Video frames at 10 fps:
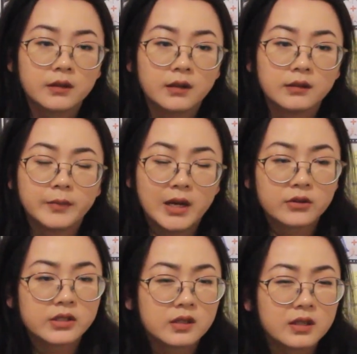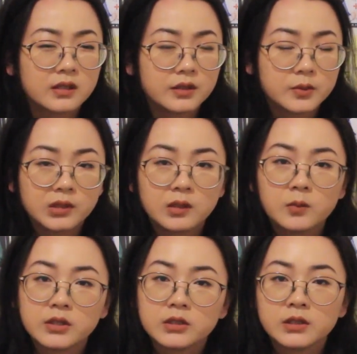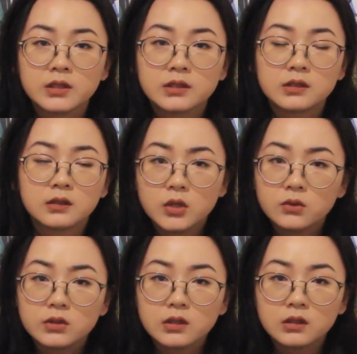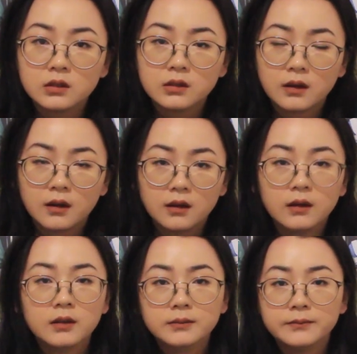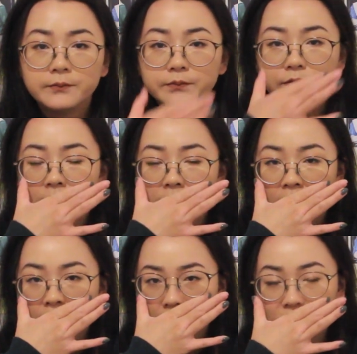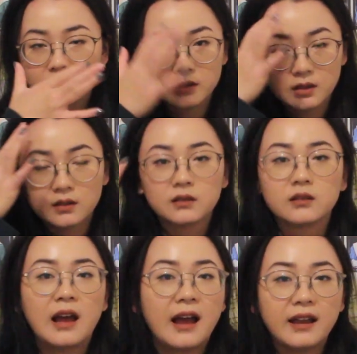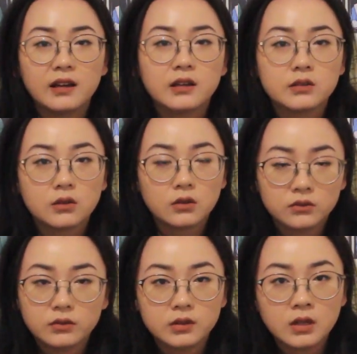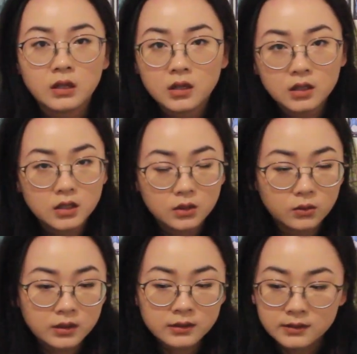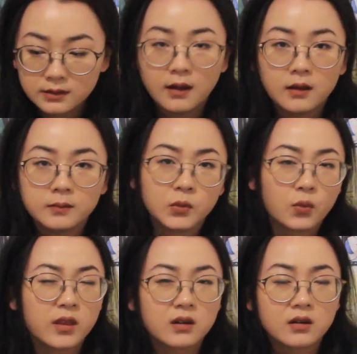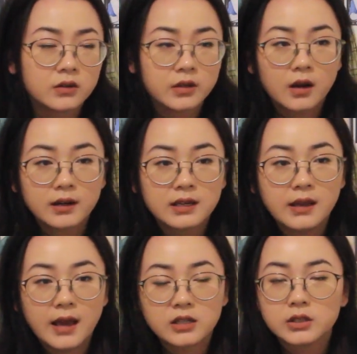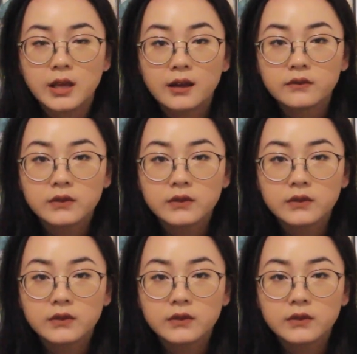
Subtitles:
that Bauerstein is pretty much just using Mary to hide his own doings. Whether or not he actually had